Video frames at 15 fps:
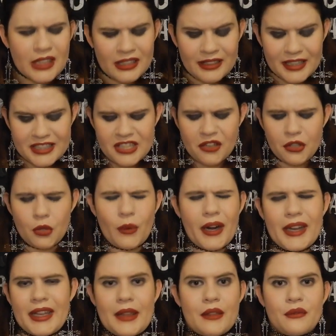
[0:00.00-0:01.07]
like tell you where
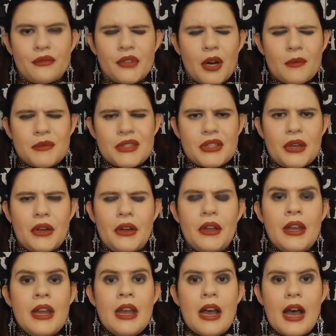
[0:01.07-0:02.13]
I get them from. So
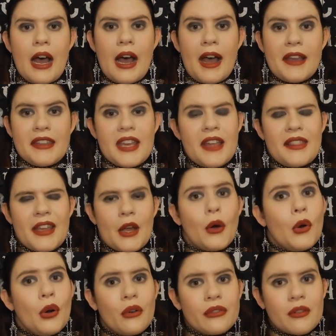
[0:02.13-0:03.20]
uh, yeah, they're
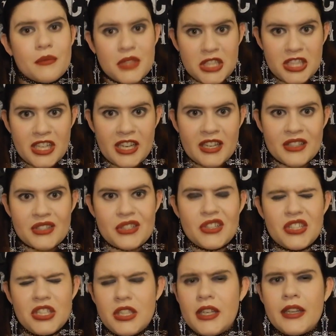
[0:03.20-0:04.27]
all from Shein. So
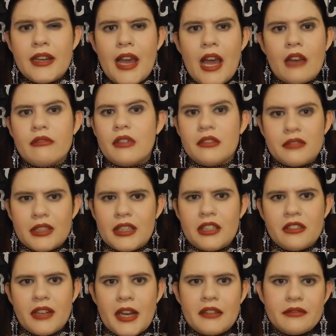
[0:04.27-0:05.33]
Shein have a
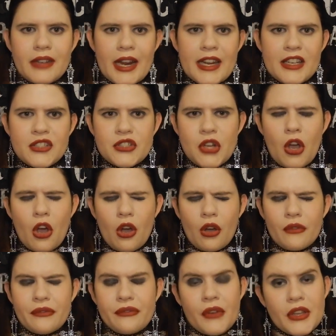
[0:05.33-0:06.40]
really great range
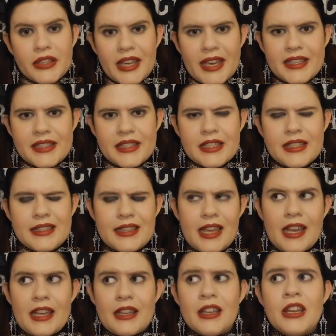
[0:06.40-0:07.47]
of phone cases.
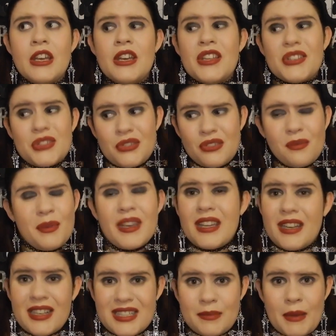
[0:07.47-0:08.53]
They're super
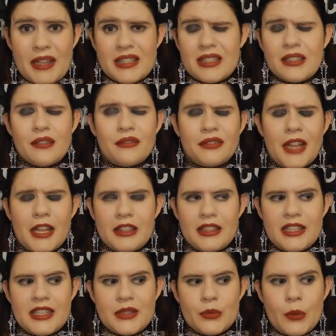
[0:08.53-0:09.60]
inexpensive. Like
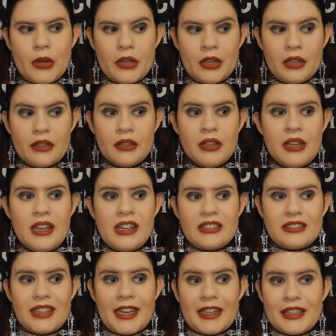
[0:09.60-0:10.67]
these were
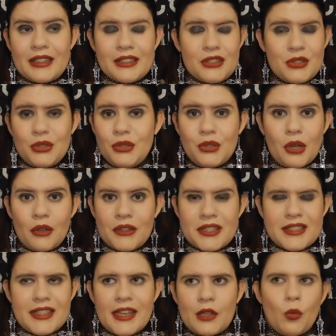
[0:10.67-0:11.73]
like
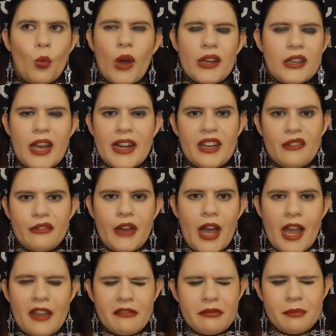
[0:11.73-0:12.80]
$2, like one
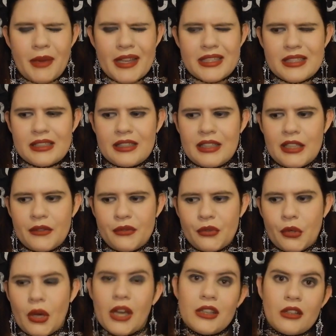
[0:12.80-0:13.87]
ninety-five, basically
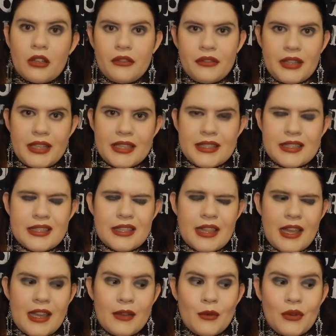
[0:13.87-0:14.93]
for a lot of these.
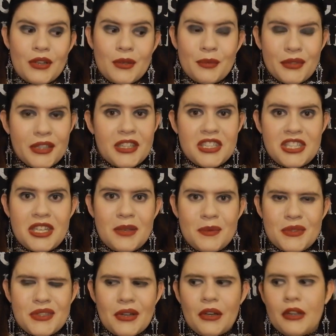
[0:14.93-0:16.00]
They were pretty
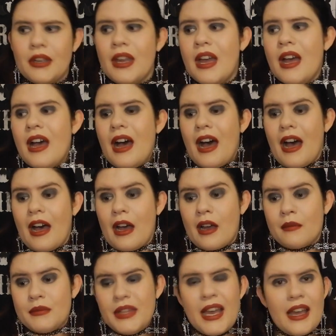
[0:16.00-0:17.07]
cheap. So
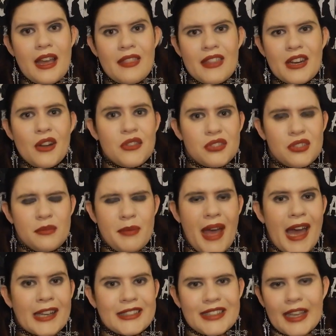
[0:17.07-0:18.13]
um, yeah, and they're not too
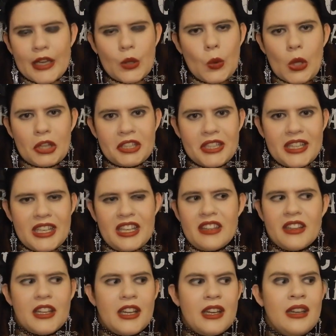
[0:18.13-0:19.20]
bad like quality
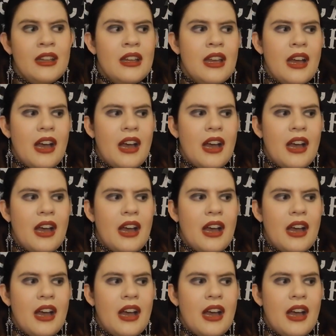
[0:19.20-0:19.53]
either.